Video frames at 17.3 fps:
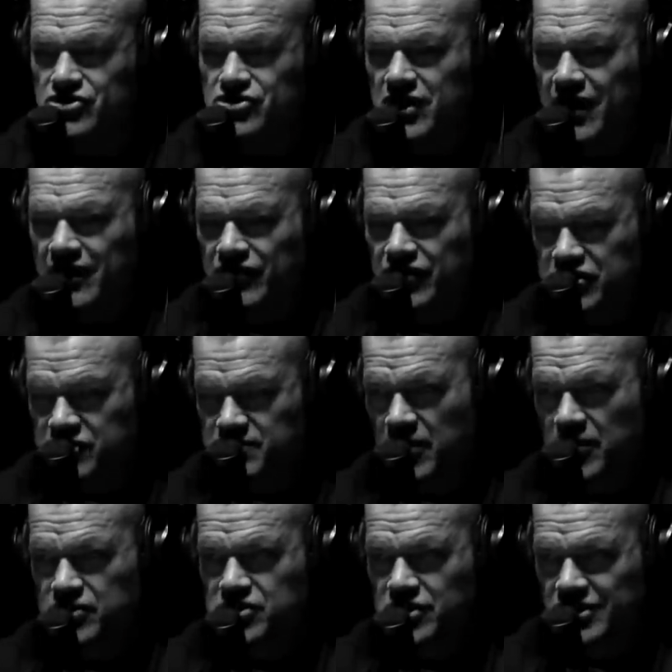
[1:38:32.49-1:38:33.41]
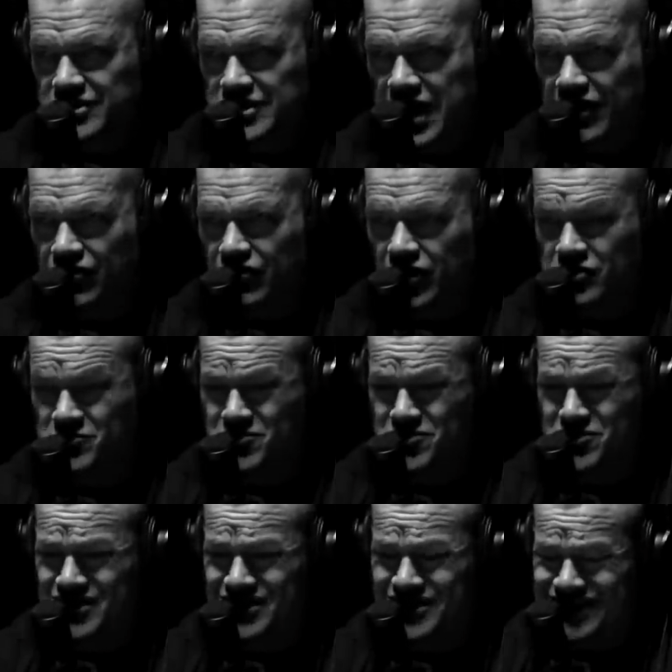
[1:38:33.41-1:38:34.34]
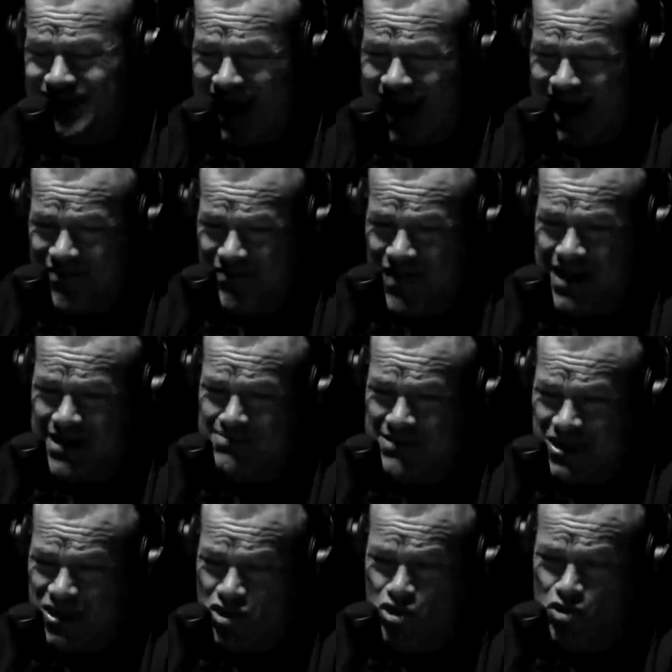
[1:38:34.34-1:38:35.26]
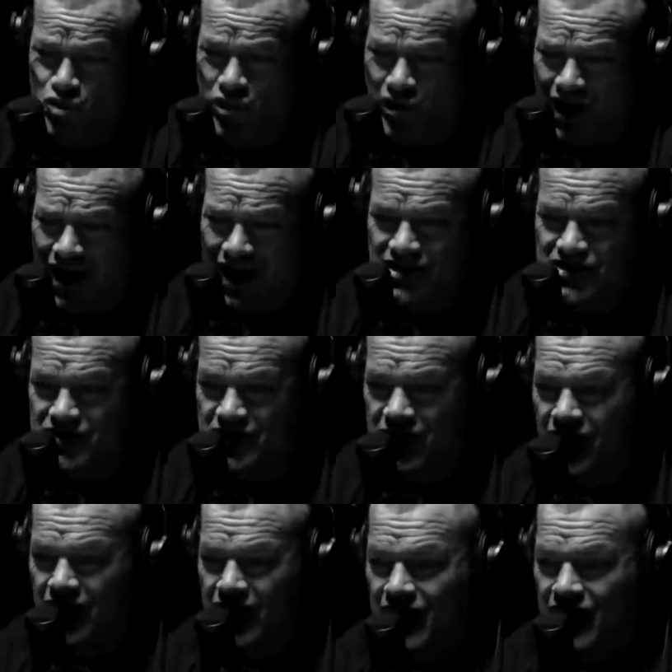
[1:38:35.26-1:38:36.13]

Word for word: should have the experience and the tactical expertise and then be utilized